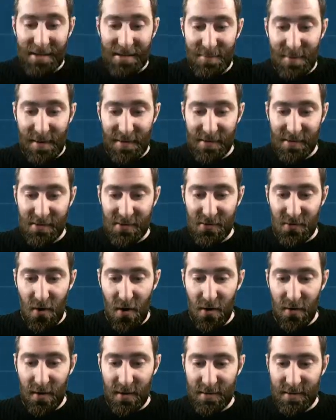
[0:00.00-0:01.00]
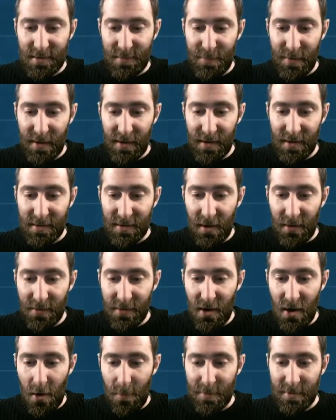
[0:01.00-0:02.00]
actually be the strongest build
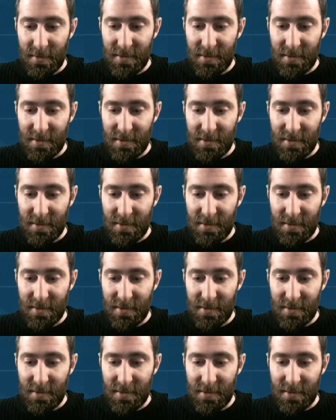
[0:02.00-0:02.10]
on the